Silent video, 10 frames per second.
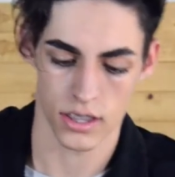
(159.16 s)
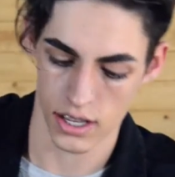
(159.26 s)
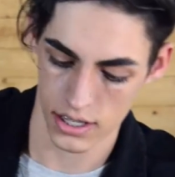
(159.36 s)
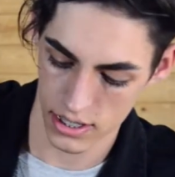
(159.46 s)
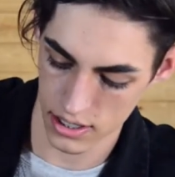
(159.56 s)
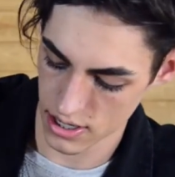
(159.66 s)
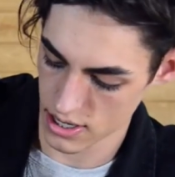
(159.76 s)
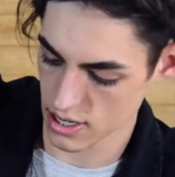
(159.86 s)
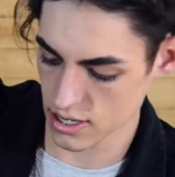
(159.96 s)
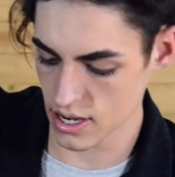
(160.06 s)

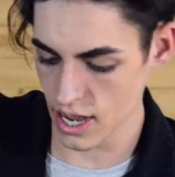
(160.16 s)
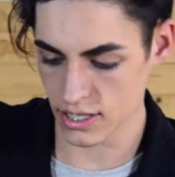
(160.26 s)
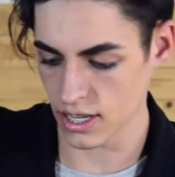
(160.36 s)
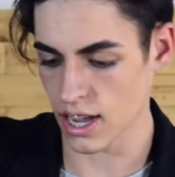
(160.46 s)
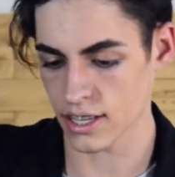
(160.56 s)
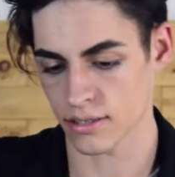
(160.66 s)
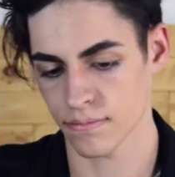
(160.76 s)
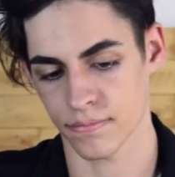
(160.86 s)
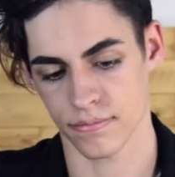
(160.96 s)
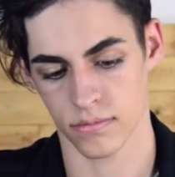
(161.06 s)
This next
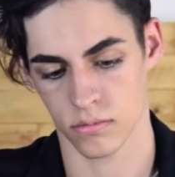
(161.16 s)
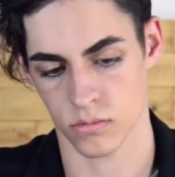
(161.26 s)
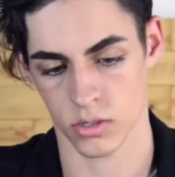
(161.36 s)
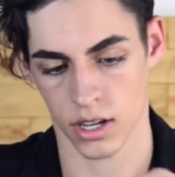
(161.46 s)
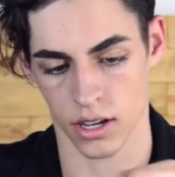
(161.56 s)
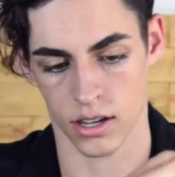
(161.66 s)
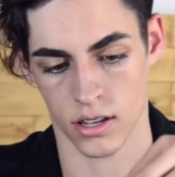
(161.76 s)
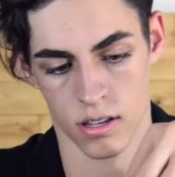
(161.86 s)
item, okay.